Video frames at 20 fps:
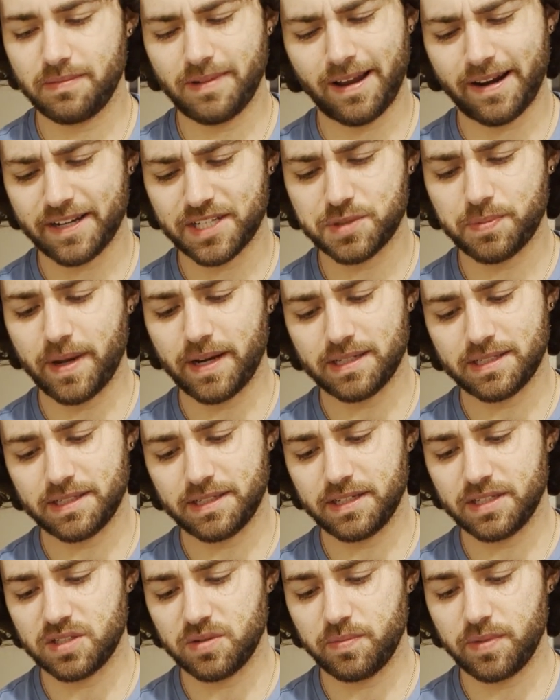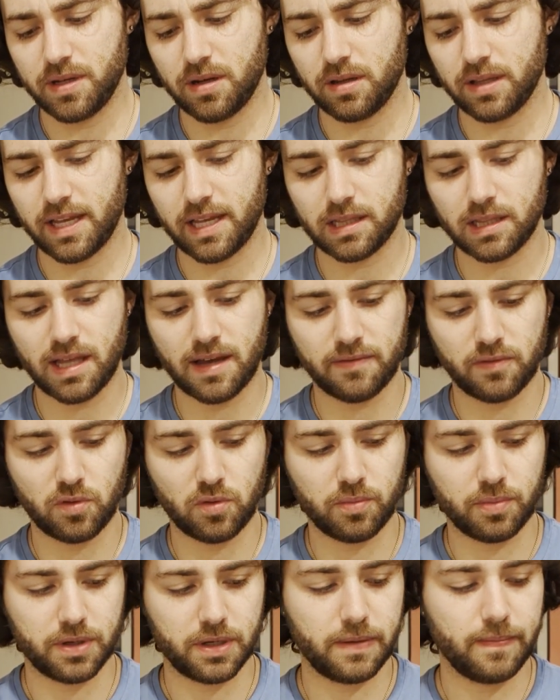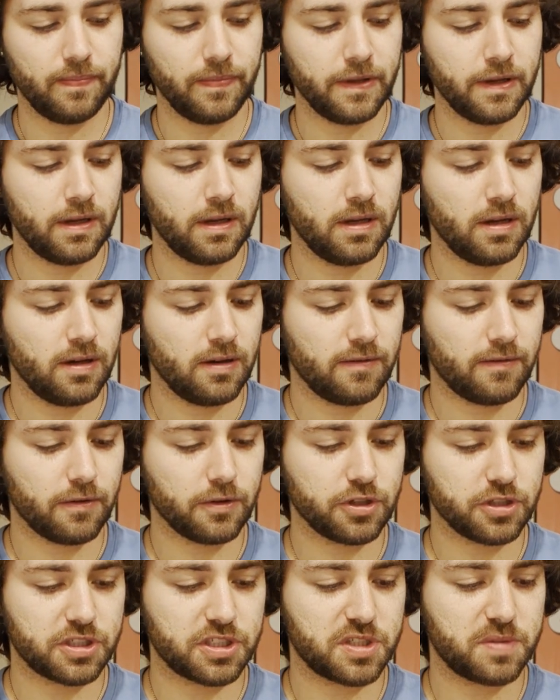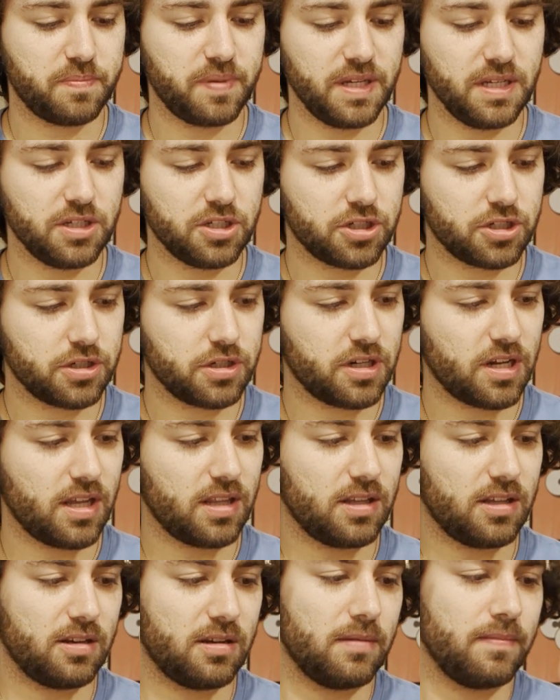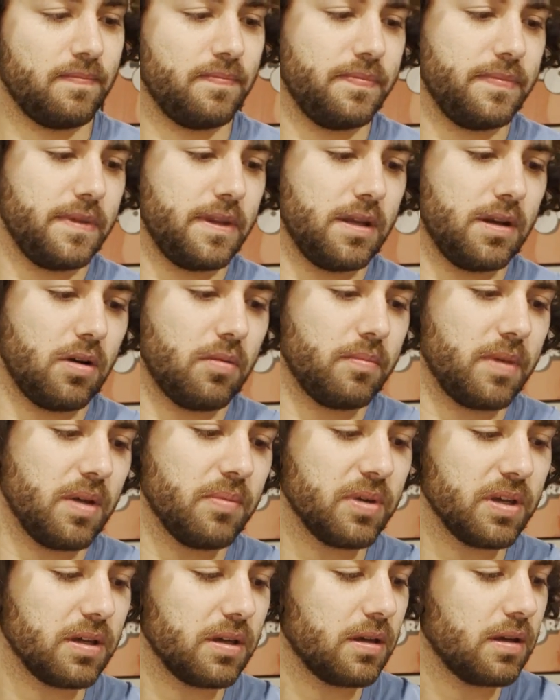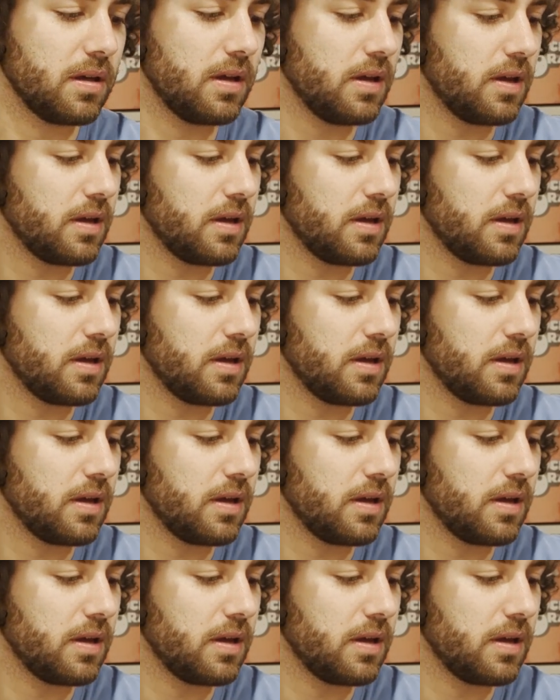I'm not expecting it to be on that level, but for just speech and then, you know, maybe